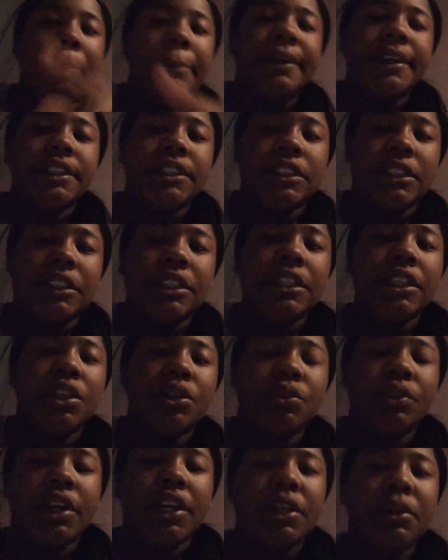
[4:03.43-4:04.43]
plus the
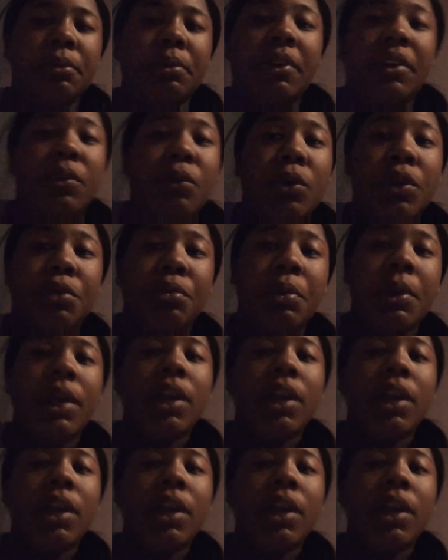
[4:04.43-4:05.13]
get ready with